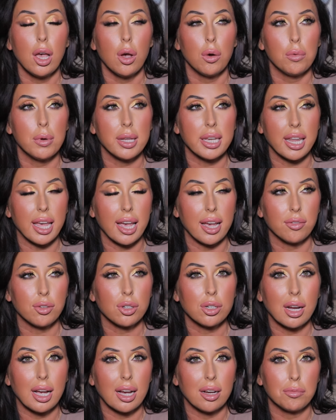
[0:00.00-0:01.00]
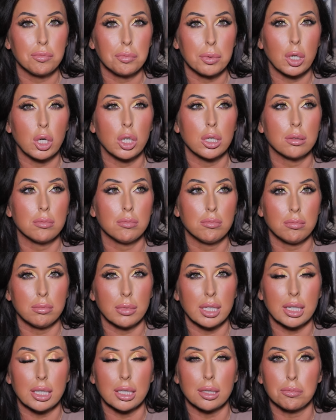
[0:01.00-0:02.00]
Whenever I've bought
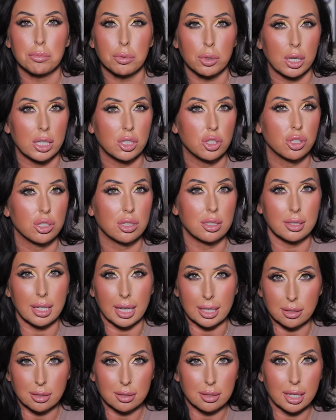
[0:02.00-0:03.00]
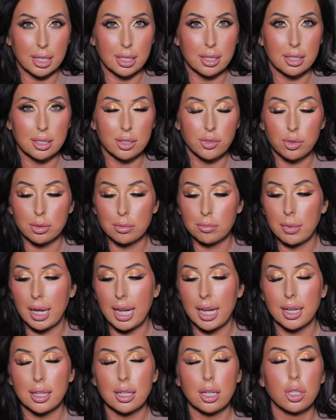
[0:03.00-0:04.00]
mini brush sets like this from
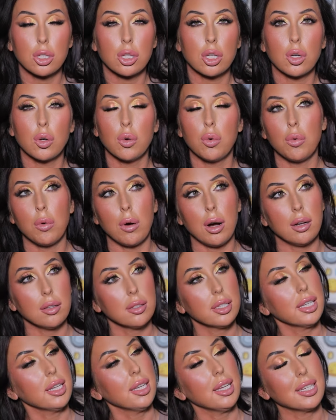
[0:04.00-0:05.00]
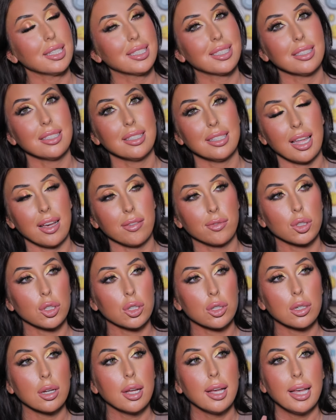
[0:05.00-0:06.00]
MAC, the quality is
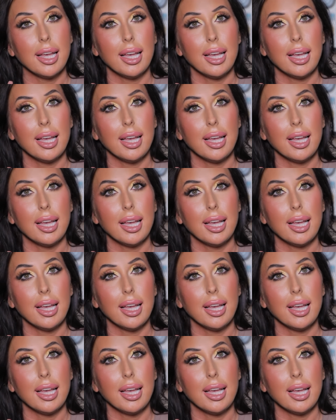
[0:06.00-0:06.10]
never